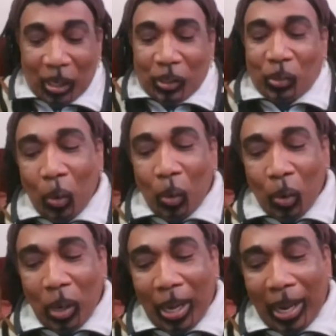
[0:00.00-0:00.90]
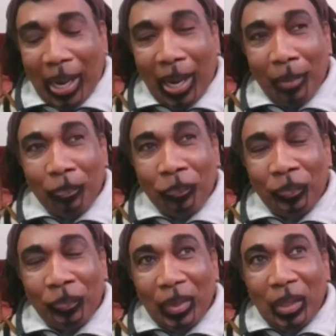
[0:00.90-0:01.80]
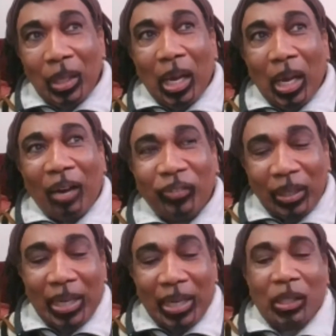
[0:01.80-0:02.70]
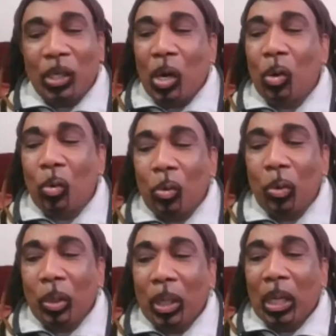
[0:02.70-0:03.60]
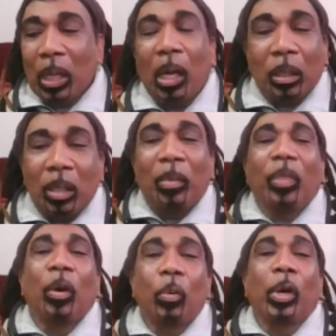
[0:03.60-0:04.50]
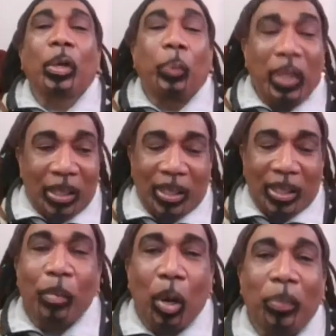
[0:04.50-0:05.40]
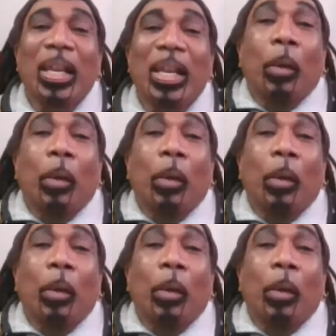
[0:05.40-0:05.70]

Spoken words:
So after that now, I got some other work with the same company.